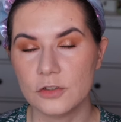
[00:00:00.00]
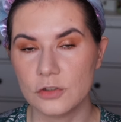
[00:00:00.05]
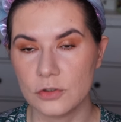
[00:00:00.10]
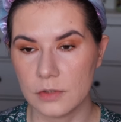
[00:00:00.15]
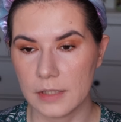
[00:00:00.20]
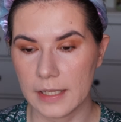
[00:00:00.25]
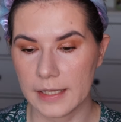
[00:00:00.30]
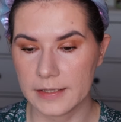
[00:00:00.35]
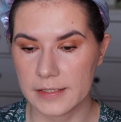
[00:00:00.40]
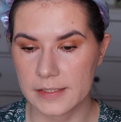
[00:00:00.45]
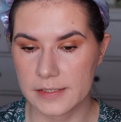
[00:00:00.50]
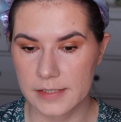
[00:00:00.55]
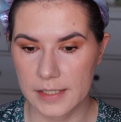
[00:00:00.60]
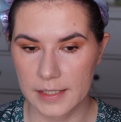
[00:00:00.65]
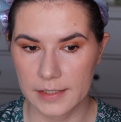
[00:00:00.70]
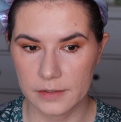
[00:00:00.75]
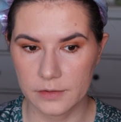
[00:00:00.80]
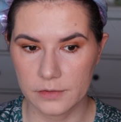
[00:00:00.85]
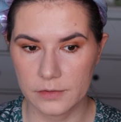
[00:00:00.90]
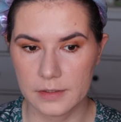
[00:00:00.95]
do like this
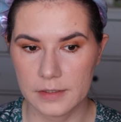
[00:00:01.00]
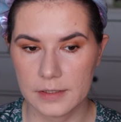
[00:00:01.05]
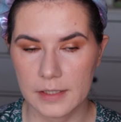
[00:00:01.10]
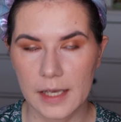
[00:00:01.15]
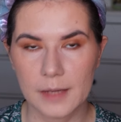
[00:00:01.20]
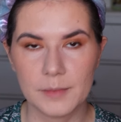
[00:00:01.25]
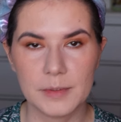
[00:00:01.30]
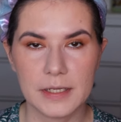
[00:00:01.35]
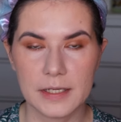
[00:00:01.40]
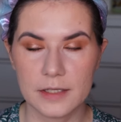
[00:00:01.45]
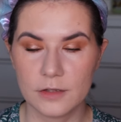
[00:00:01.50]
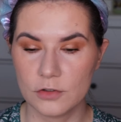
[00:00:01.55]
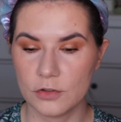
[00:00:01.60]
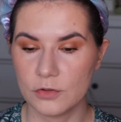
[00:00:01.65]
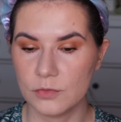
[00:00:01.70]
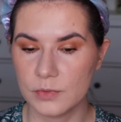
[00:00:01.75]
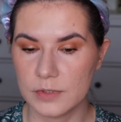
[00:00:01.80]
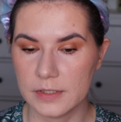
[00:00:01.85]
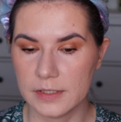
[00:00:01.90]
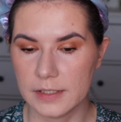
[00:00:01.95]
eye look. I mean, I
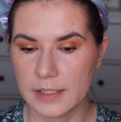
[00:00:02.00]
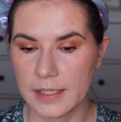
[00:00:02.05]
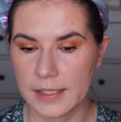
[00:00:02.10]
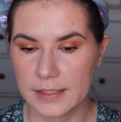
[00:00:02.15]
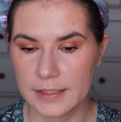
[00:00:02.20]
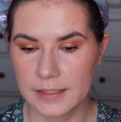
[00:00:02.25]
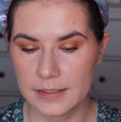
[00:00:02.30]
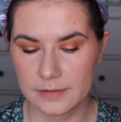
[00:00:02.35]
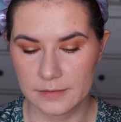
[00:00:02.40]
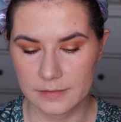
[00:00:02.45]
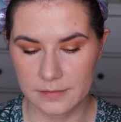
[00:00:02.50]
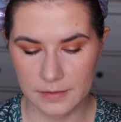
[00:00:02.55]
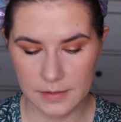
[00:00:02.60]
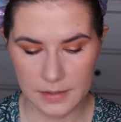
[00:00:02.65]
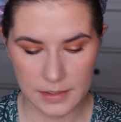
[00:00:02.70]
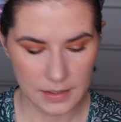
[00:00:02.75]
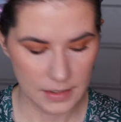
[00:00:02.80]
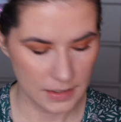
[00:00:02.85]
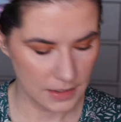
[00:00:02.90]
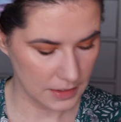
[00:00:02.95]
do really like it.
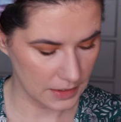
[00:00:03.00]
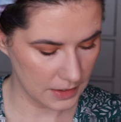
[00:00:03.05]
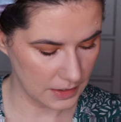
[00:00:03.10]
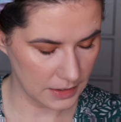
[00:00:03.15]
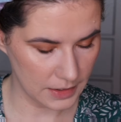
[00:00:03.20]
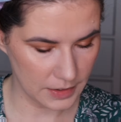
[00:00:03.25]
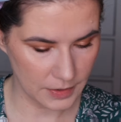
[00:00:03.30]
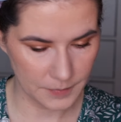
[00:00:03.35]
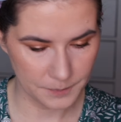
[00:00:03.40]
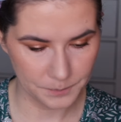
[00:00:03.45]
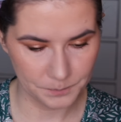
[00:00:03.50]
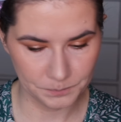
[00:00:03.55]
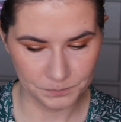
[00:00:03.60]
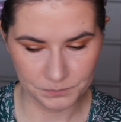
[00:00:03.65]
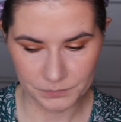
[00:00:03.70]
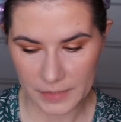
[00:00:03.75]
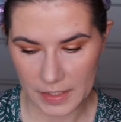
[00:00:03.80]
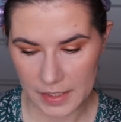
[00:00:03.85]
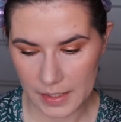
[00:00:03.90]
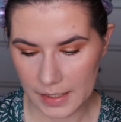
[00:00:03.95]
Um,
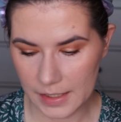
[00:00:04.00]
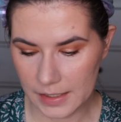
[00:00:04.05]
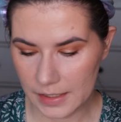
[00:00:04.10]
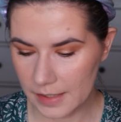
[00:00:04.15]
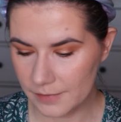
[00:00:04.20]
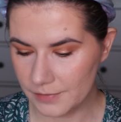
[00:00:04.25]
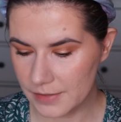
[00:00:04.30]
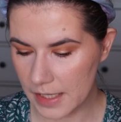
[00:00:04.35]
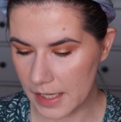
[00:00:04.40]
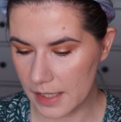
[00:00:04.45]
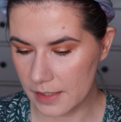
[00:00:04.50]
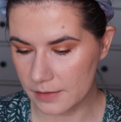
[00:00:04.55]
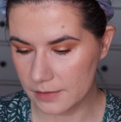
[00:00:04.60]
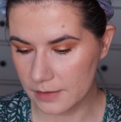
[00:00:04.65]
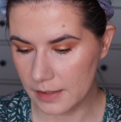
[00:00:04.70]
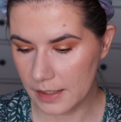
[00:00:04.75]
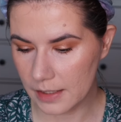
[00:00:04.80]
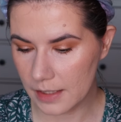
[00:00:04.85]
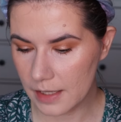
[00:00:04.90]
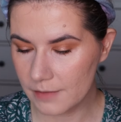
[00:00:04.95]
I love the
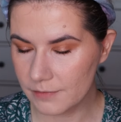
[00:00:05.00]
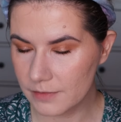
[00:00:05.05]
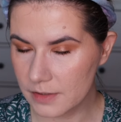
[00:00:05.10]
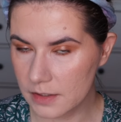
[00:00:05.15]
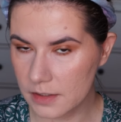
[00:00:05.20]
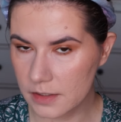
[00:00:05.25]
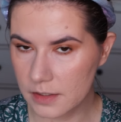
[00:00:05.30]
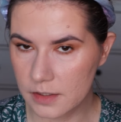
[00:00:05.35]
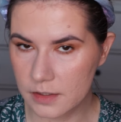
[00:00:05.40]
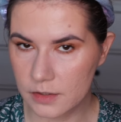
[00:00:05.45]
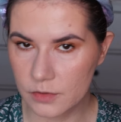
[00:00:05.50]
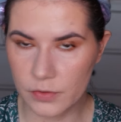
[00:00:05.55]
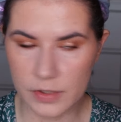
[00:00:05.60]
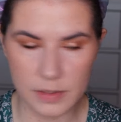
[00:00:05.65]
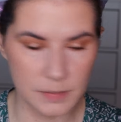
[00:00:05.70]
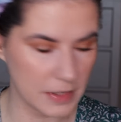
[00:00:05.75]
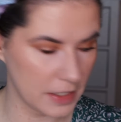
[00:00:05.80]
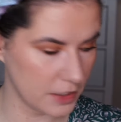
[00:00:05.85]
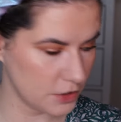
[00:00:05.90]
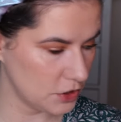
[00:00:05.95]
I love the
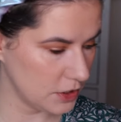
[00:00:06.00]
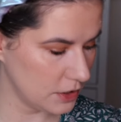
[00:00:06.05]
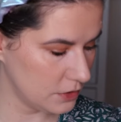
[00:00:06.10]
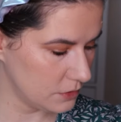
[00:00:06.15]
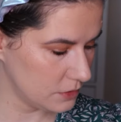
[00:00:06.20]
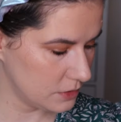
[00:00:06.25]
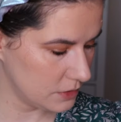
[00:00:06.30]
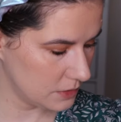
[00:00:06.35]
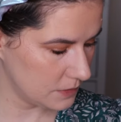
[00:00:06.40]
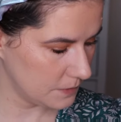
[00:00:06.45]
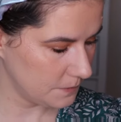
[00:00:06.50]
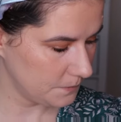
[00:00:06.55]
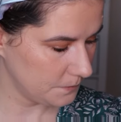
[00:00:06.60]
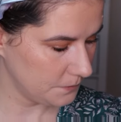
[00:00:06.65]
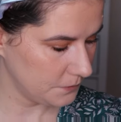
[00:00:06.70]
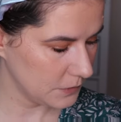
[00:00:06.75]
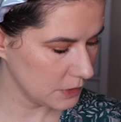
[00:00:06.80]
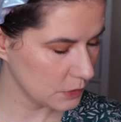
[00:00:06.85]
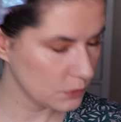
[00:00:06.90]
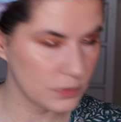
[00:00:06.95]
creamy eyeshadows.
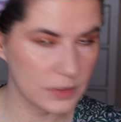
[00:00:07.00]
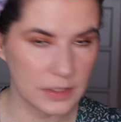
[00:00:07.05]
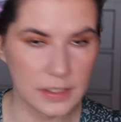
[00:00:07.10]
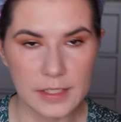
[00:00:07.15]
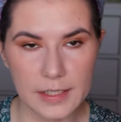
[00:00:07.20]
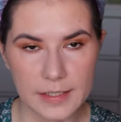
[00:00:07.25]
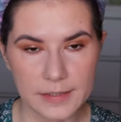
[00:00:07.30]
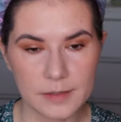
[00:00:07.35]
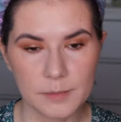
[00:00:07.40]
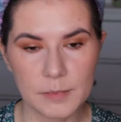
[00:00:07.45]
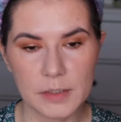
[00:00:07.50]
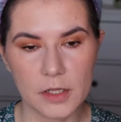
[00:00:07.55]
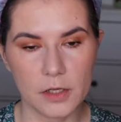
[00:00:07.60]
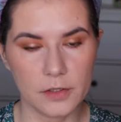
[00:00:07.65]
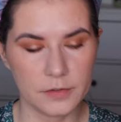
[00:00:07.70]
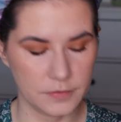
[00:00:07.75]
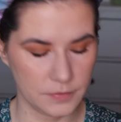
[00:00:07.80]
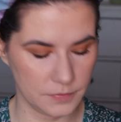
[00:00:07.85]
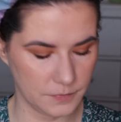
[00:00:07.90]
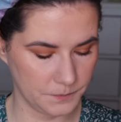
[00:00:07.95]
Really like them a
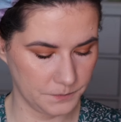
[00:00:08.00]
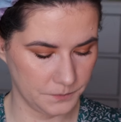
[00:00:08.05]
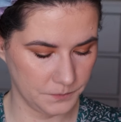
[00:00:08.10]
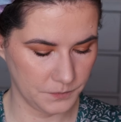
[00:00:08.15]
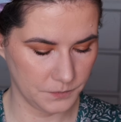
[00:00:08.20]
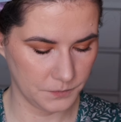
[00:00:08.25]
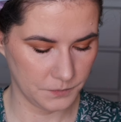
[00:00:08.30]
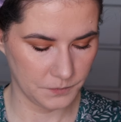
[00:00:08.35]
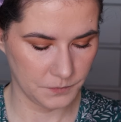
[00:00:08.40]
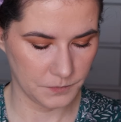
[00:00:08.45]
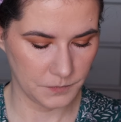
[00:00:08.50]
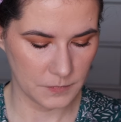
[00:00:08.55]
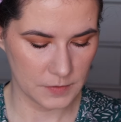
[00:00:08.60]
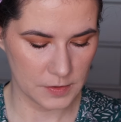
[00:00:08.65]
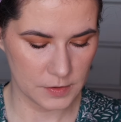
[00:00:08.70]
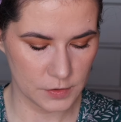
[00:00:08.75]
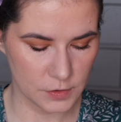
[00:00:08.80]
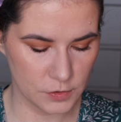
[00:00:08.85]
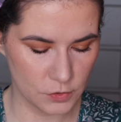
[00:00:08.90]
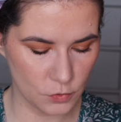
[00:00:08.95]
lot.
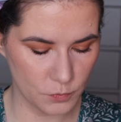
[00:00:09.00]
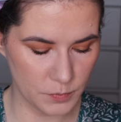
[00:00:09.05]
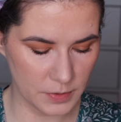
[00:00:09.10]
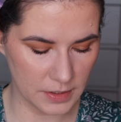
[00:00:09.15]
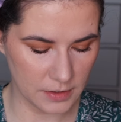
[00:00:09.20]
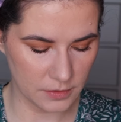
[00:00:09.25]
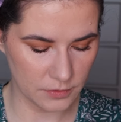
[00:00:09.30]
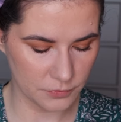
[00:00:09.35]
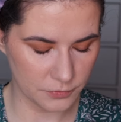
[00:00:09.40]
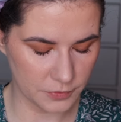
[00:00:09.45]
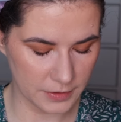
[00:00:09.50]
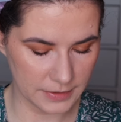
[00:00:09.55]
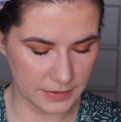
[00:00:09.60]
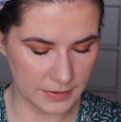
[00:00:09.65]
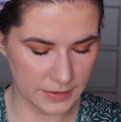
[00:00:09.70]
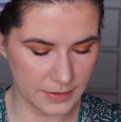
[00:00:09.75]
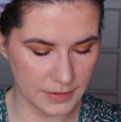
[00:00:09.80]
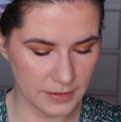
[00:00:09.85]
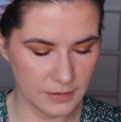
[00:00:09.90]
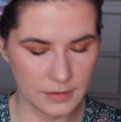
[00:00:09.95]
So beginner
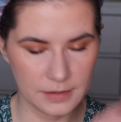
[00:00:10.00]
friendly.